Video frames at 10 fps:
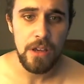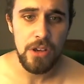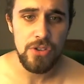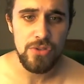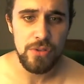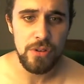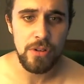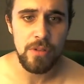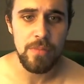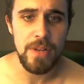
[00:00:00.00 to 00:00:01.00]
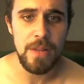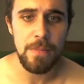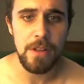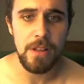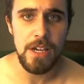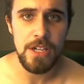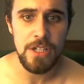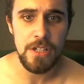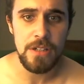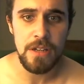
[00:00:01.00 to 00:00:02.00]
Control,
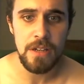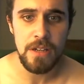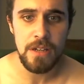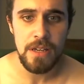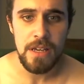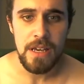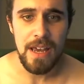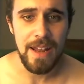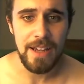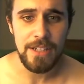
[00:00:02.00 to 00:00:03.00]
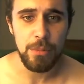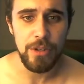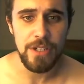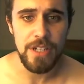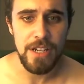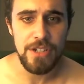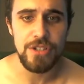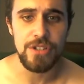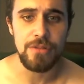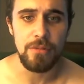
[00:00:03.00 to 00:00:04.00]
manipulation, and
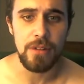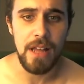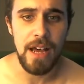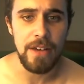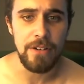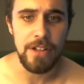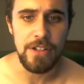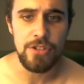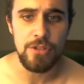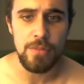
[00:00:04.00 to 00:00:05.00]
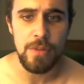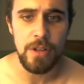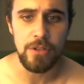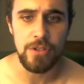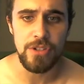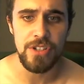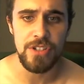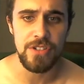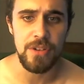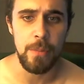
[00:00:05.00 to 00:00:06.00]
exploitation rely on a two-pillar
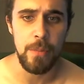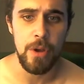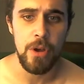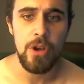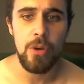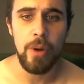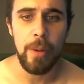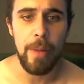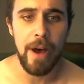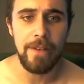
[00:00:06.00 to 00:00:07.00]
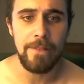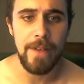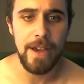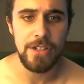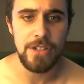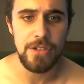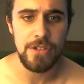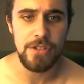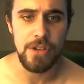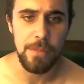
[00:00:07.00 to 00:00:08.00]
system whereby
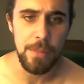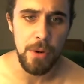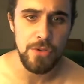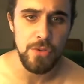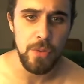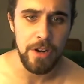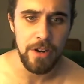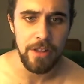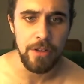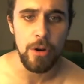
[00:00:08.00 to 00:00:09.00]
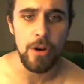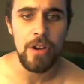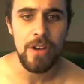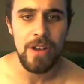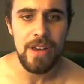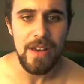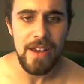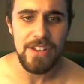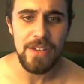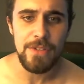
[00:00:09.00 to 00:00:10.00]
factions oppose one another
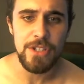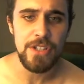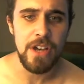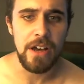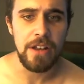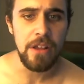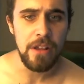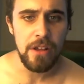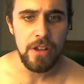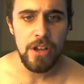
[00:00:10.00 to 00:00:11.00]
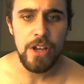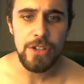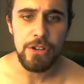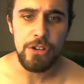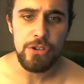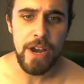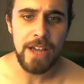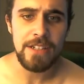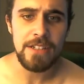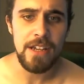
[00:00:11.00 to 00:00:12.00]
as a facade to
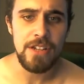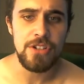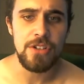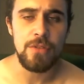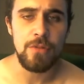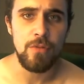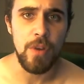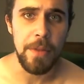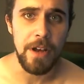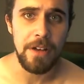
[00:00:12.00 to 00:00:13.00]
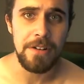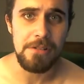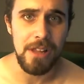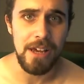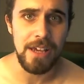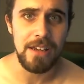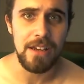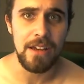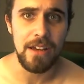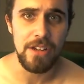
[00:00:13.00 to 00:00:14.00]
detract attention from an
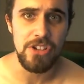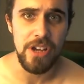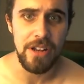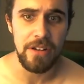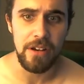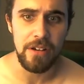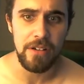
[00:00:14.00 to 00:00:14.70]
underlying agenda.